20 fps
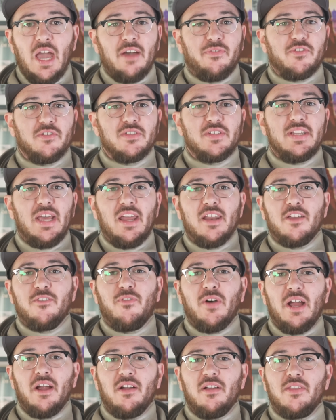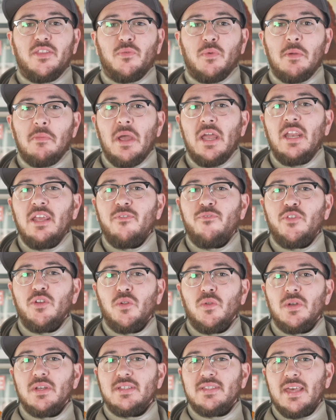After static fire, the remaining
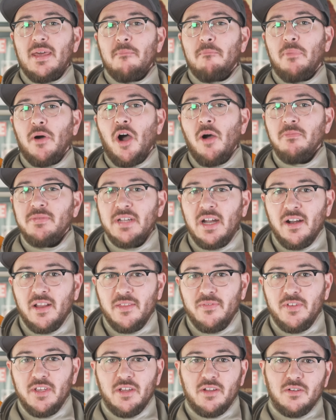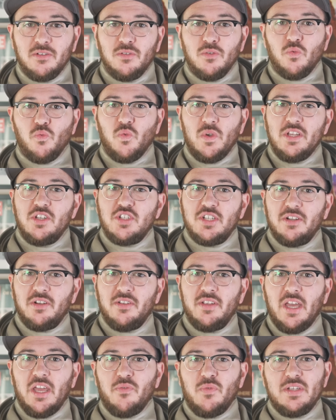fuel is then pumped out of the vehicle,
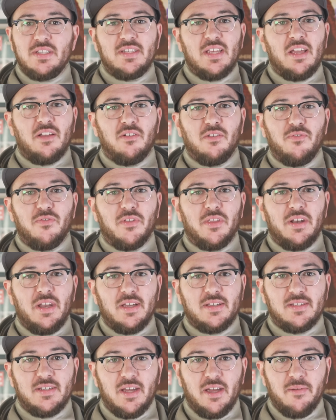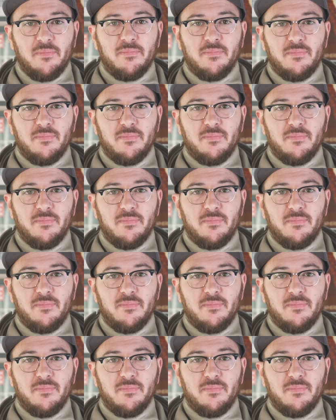re-chilled, and recycled for the next time.